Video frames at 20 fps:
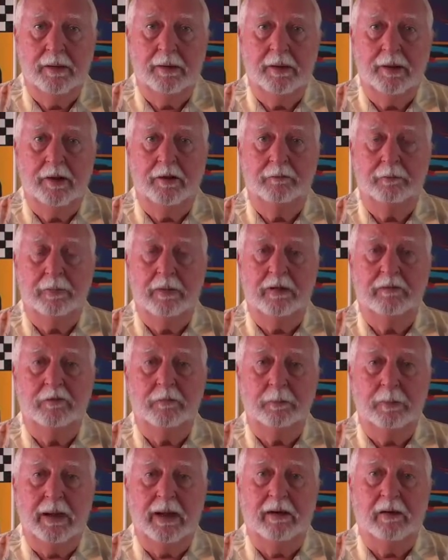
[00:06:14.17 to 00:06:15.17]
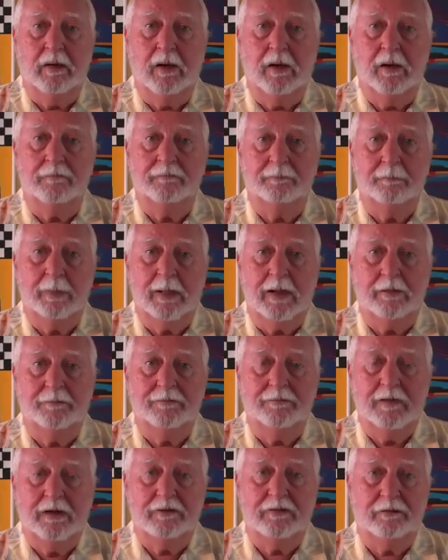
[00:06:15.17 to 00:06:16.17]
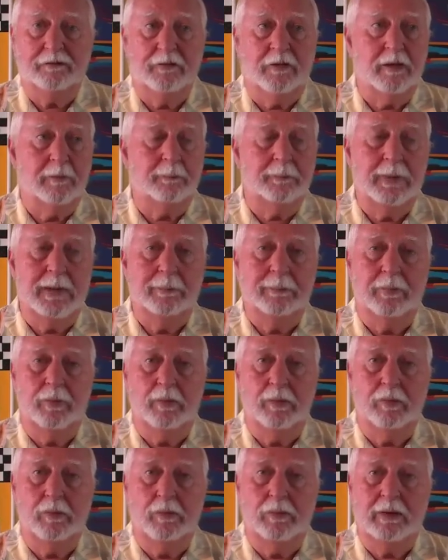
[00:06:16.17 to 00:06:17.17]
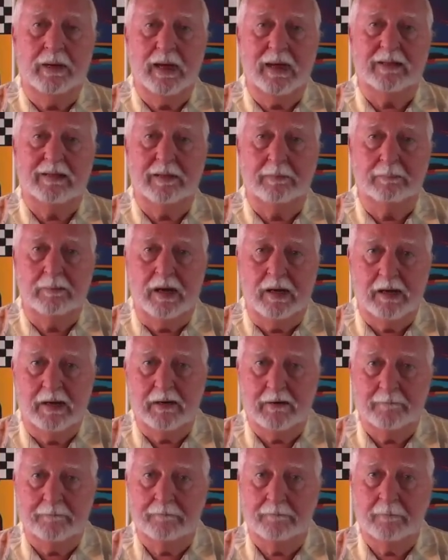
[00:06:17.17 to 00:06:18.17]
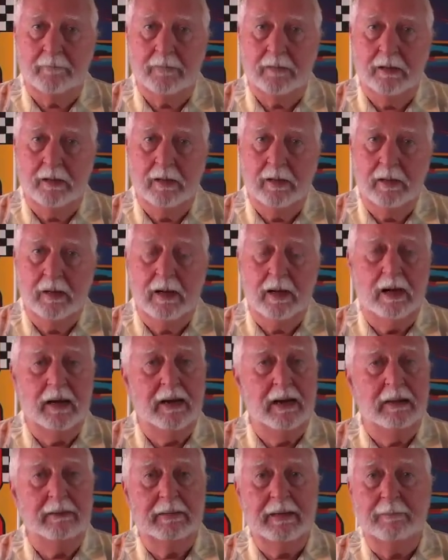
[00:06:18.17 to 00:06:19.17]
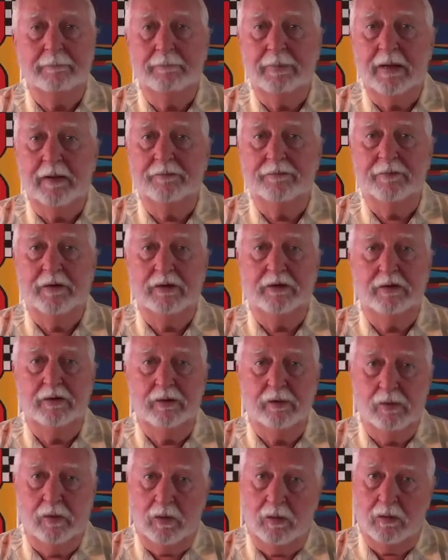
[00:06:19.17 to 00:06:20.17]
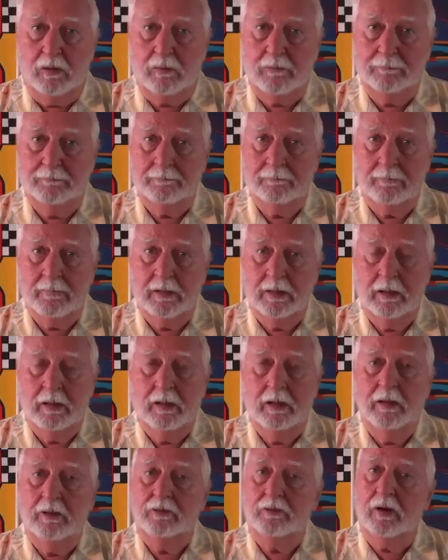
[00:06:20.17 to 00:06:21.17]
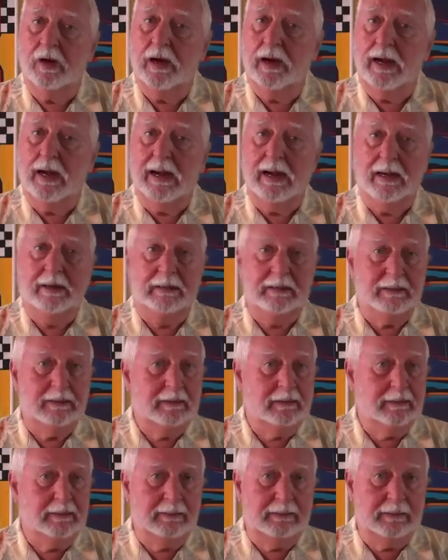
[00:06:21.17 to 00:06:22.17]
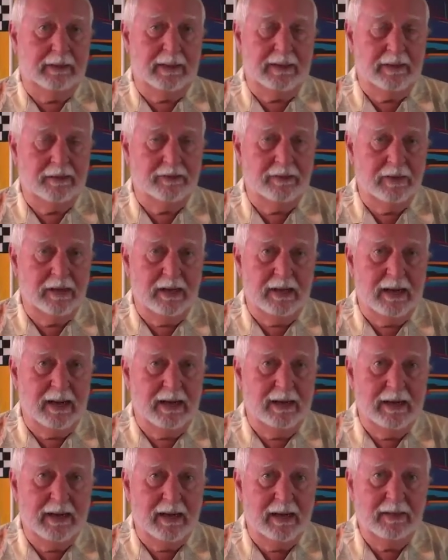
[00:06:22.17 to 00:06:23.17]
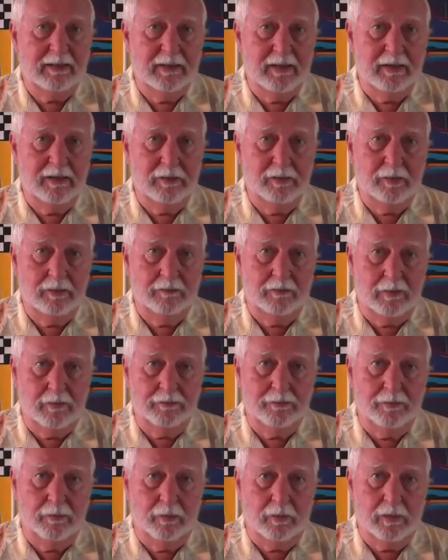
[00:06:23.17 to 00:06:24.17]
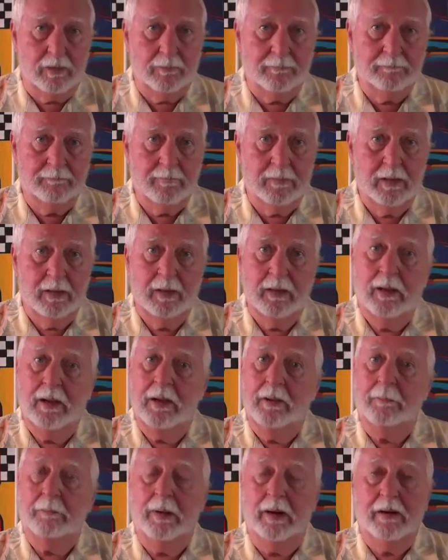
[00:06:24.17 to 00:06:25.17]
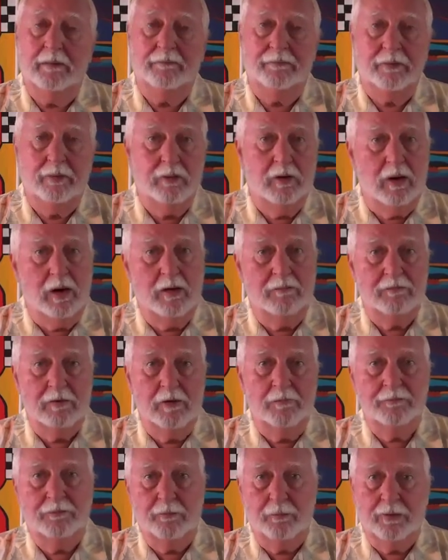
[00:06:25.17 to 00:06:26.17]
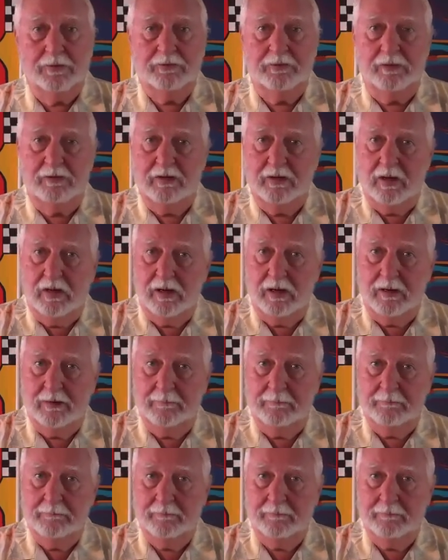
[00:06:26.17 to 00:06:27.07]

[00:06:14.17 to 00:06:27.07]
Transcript: It's been spent on benefits for the people who got the money, and it didn't benefit you all. So I, like I say, I can't tell you who to vote for, but if you all vote for Richard Dunn,